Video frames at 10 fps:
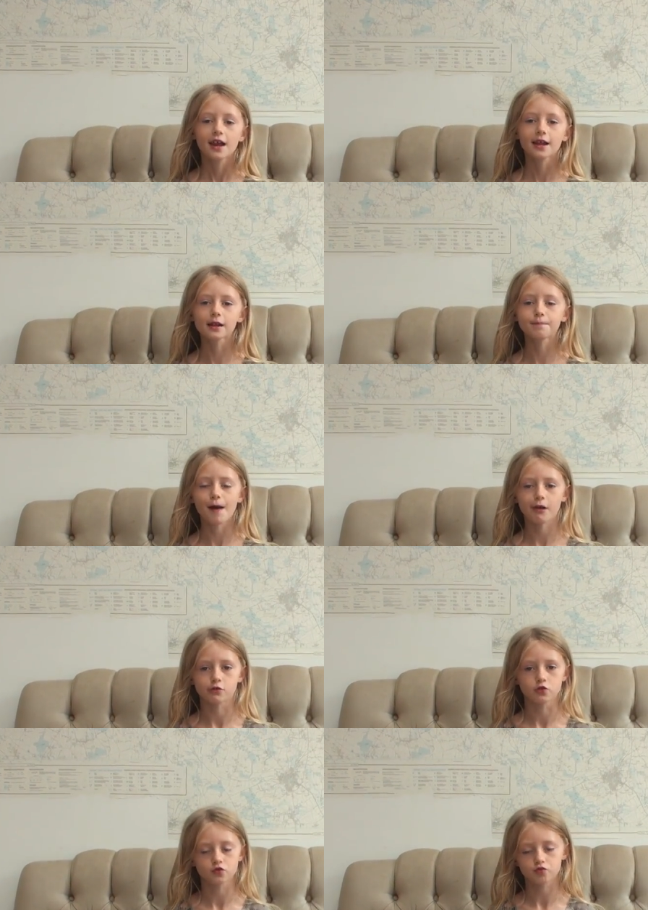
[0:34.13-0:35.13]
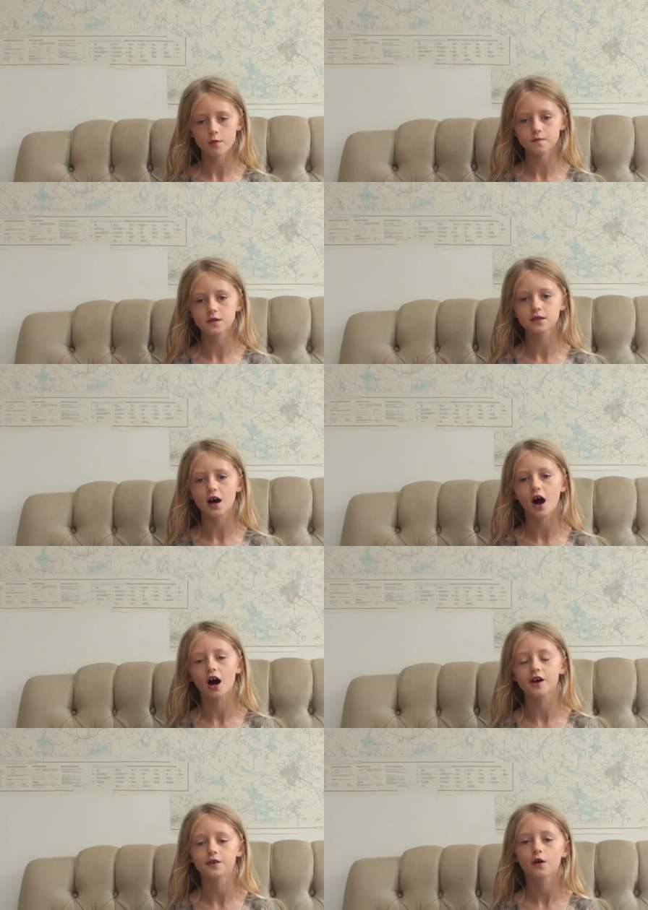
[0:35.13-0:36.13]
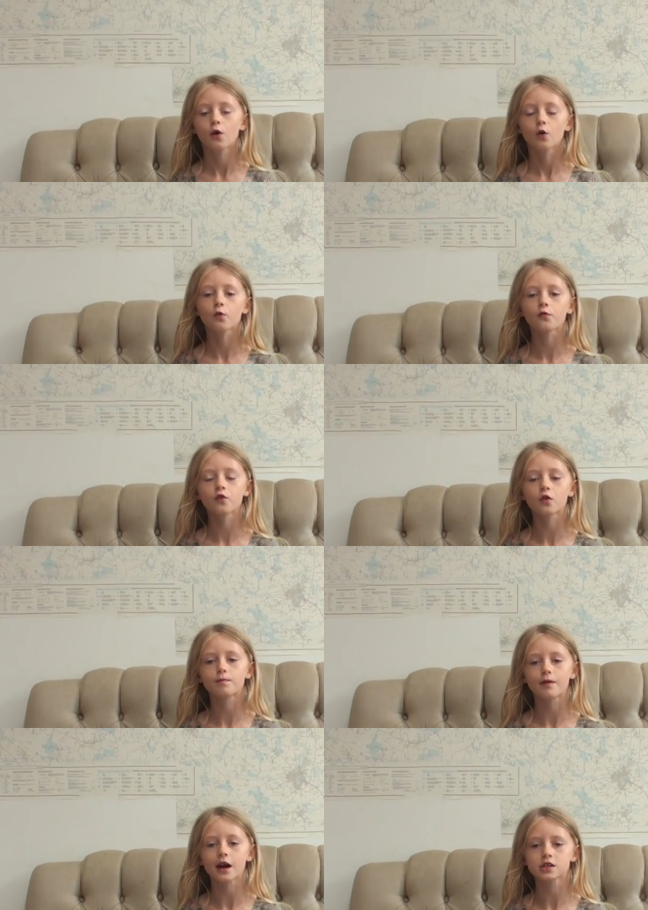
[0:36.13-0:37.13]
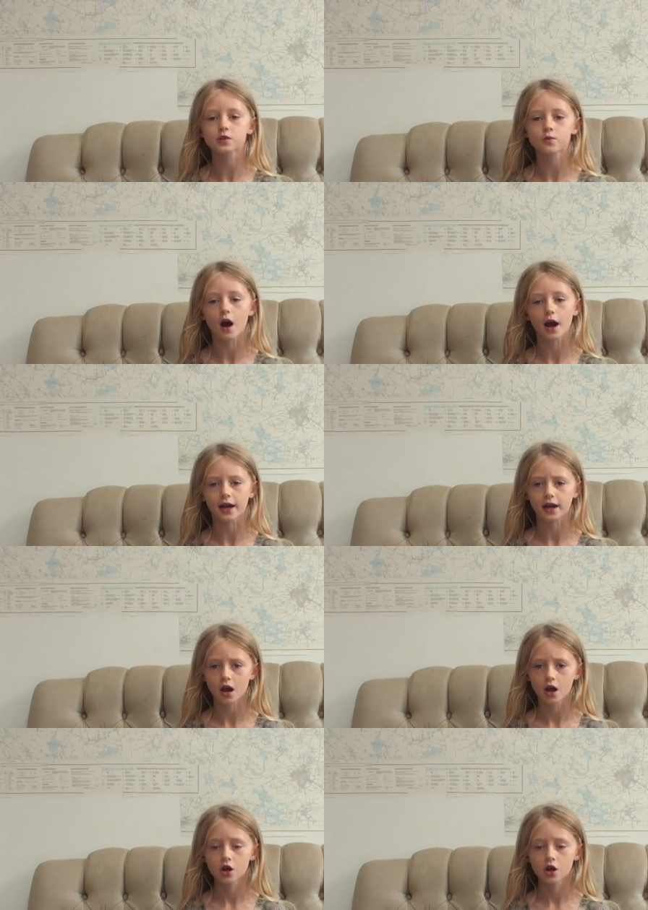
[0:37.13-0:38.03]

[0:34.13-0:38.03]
little barrels roped and tied, or full of brandy-wine.